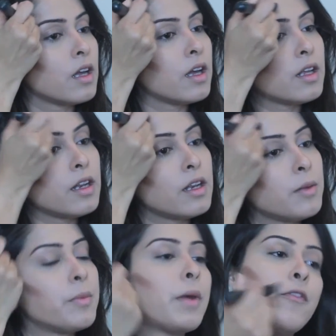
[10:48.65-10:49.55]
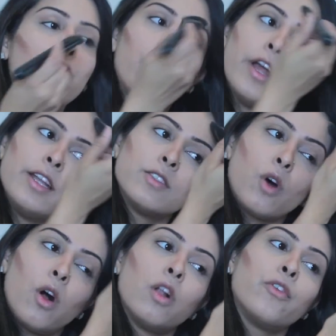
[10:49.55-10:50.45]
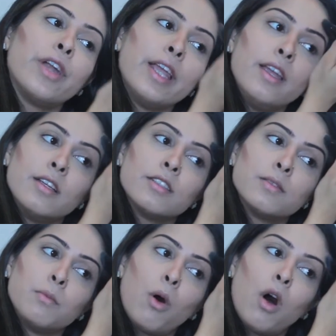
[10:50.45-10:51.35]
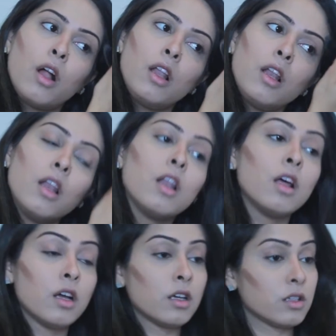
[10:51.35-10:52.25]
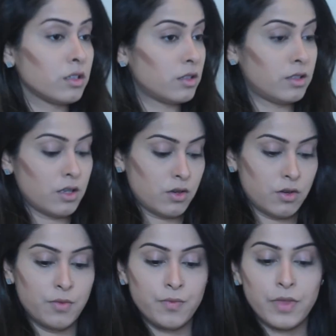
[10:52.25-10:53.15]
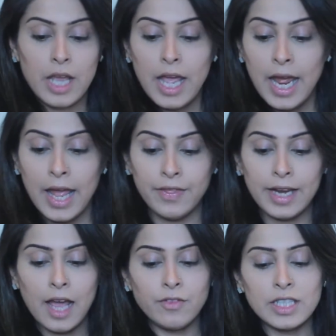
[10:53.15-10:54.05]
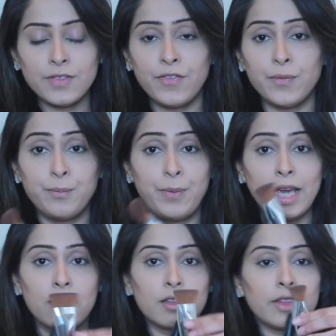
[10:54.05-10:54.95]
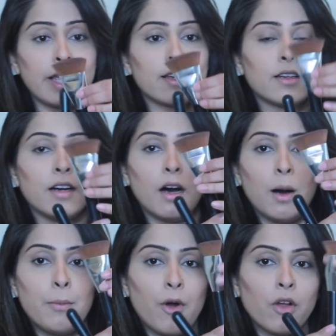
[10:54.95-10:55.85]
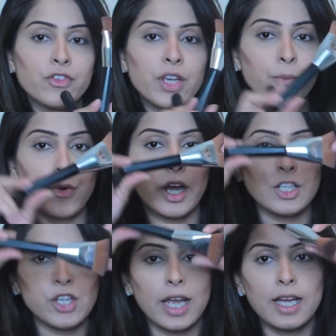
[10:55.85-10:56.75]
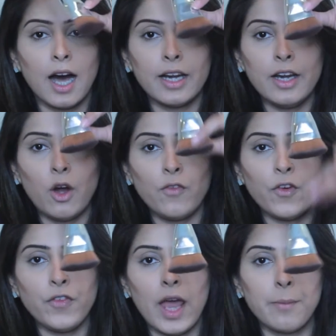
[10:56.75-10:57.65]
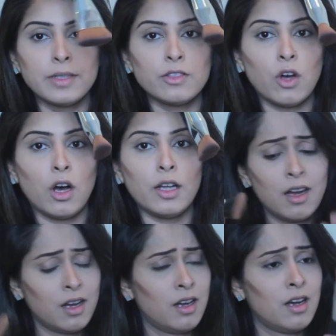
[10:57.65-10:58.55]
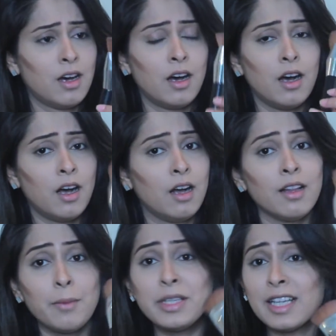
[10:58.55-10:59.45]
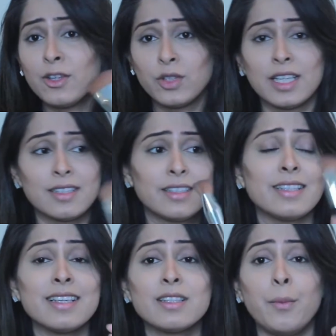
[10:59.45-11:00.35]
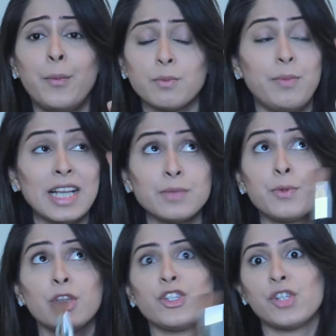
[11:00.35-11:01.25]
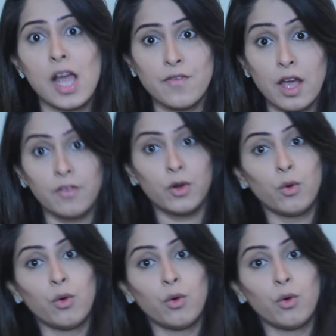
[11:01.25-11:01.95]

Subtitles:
And my forehead is already small, so. And then I have this big, thick bronzing brush. I got it off of Amazon. Let me tell you this is the best brush I've ever